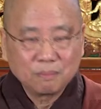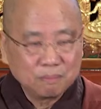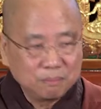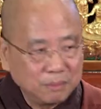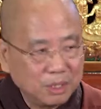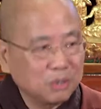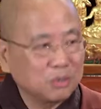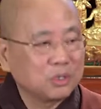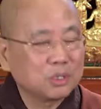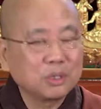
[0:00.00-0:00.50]

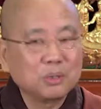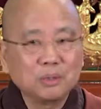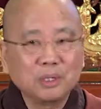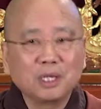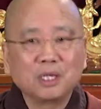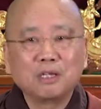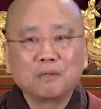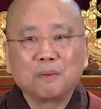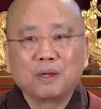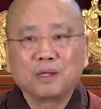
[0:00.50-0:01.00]
mutual
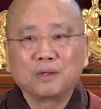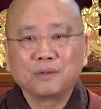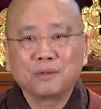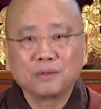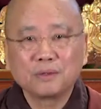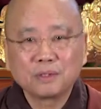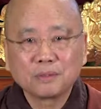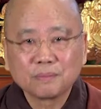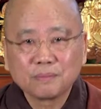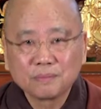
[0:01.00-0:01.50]

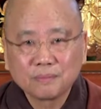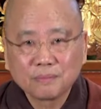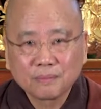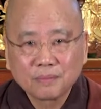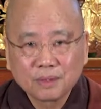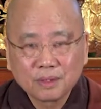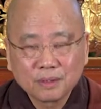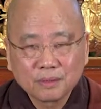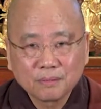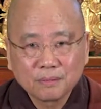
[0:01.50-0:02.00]
independence.
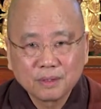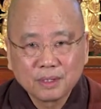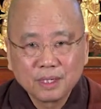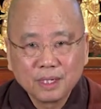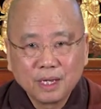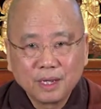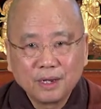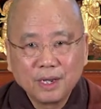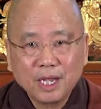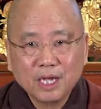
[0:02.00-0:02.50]

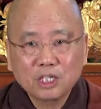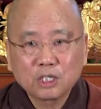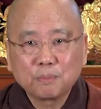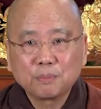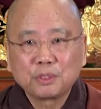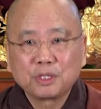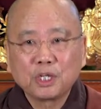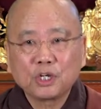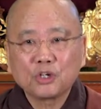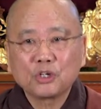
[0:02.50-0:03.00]
Next, the
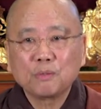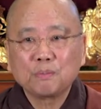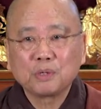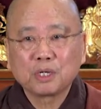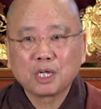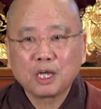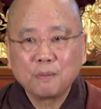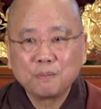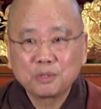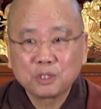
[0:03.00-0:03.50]
practitioner
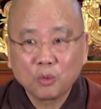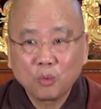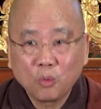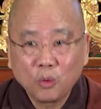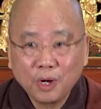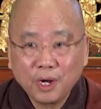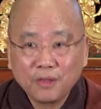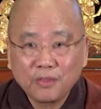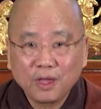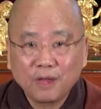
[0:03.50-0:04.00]
becomes
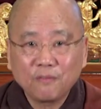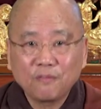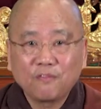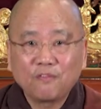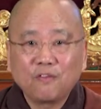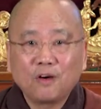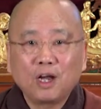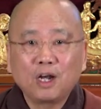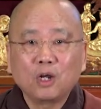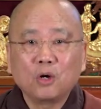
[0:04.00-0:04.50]
aware that
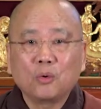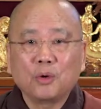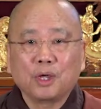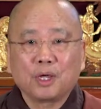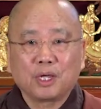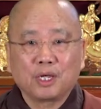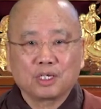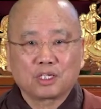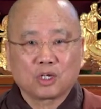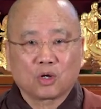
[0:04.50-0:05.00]

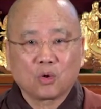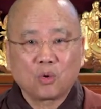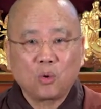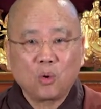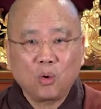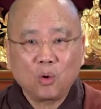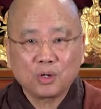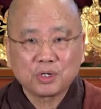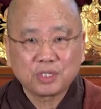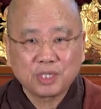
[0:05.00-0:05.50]
following is a
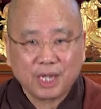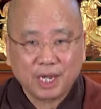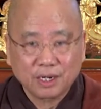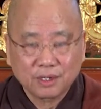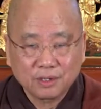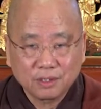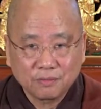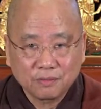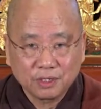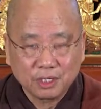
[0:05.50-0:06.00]
course
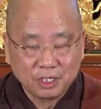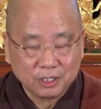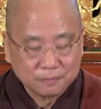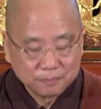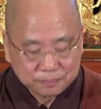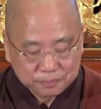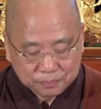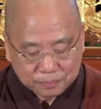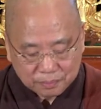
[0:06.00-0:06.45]
activity.